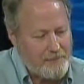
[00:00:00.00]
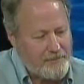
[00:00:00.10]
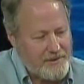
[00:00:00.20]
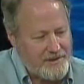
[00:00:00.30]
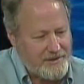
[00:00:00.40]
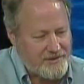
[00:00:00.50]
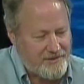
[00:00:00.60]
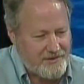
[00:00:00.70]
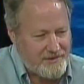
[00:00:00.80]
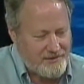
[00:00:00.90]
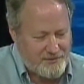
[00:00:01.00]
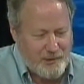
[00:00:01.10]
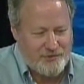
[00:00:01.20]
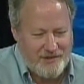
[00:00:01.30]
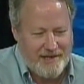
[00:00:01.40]
it's
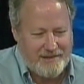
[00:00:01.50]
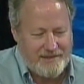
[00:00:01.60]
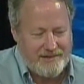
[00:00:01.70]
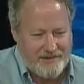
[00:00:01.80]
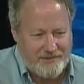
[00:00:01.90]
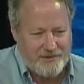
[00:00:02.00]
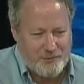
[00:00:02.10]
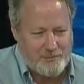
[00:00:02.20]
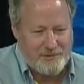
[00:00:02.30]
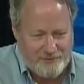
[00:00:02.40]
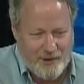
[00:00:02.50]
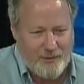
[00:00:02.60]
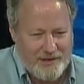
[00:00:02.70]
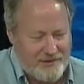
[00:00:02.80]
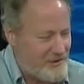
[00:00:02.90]
most likely that these will be
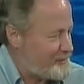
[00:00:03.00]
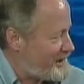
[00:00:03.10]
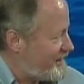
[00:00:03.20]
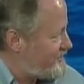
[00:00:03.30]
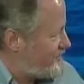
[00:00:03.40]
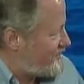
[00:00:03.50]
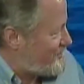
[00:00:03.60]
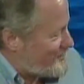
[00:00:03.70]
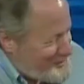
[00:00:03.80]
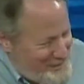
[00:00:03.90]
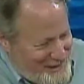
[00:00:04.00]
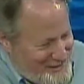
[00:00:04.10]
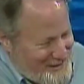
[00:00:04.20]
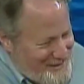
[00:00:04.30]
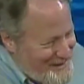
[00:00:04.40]
floating turbines, such as
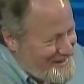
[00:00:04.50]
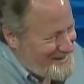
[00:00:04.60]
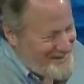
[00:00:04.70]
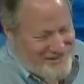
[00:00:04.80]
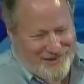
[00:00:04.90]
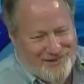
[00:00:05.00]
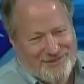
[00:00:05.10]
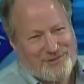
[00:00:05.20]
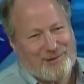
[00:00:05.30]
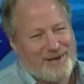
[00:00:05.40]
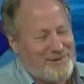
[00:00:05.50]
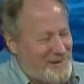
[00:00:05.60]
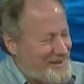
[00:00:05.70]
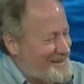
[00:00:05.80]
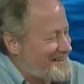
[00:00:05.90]
depicted in this artist
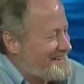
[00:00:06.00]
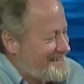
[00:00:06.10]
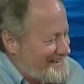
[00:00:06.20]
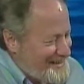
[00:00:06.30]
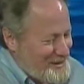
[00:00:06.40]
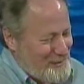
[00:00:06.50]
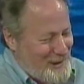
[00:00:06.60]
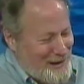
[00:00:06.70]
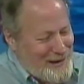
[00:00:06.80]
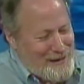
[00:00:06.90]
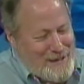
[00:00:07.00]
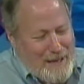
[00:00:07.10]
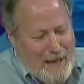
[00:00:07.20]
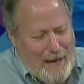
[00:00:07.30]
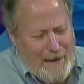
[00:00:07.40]
rendering on the wall,
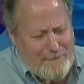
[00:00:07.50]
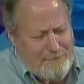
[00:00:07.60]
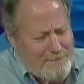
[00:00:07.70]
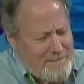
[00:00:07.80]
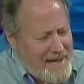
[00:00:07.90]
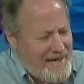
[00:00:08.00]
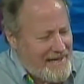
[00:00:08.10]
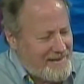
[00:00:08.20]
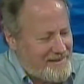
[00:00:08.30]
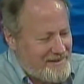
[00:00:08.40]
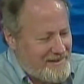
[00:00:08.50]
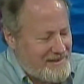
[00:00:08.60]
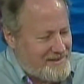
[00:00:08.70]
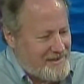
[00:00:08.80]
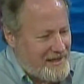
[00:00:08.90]
and
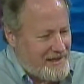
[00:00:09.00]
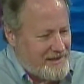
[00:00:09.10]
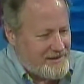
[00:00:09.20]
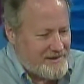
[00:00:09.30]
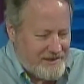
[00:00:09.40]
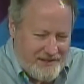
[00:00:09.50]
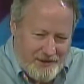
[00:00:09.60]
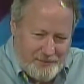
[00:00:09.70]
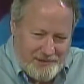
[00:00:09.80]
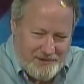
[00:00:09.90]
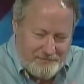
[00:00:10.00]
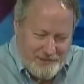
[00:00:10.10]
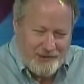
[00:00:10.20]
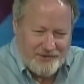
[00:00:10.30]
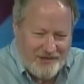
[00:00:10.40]
that they'll be
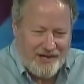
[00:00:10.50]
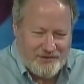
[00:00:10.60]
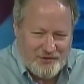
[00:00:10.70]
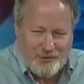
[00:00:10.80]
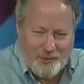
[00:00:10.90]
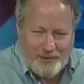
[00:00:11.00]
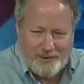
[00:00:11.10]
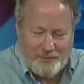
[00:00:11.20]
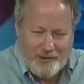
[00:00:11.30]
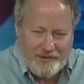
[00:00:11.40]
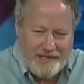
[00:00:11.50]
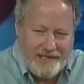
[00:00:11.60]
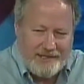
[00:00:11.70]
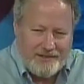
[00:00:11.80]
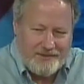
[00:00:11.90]
built onshore. We won't
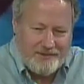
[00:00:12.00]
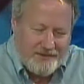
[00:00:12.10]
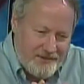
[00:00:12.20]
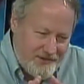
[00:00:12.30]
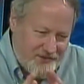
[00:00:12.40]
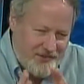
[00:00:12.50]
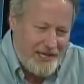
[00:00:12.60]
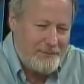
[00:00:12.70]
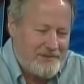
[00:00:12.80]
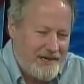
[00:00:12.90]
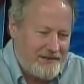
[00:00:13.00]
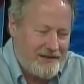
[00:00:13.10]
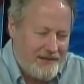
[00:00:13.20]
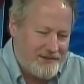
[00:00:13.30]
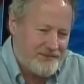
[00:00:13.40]
need the same
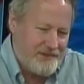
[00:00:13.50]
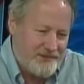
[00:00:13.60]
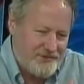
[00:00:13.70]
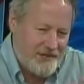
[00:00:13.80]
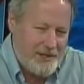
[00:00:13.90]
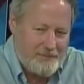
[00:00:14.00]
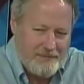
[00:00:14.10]
technology, the same